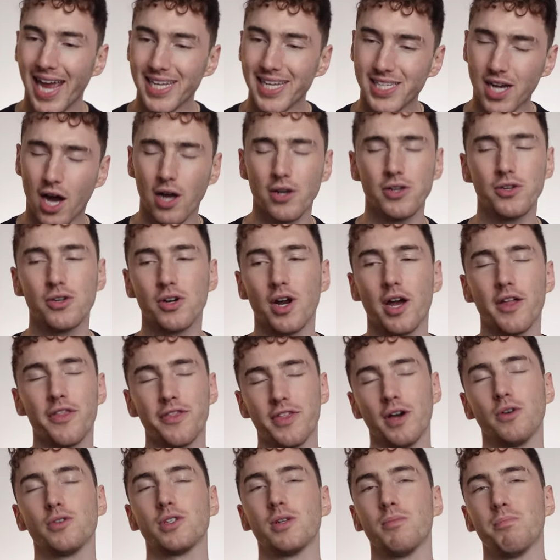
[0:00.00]
It's under a
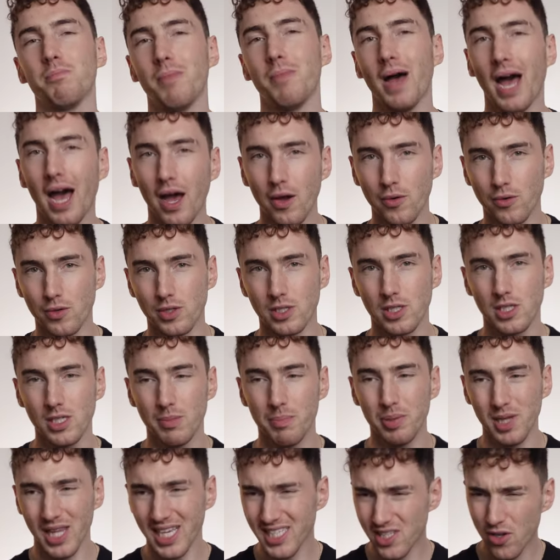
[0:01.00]
thousand pounds.
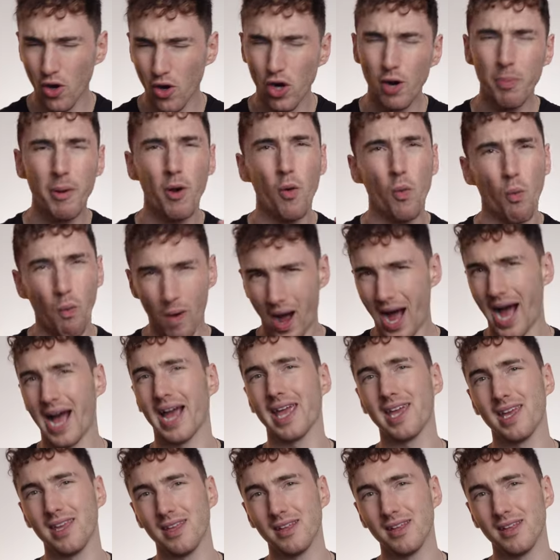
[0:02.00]
But let's talk about why.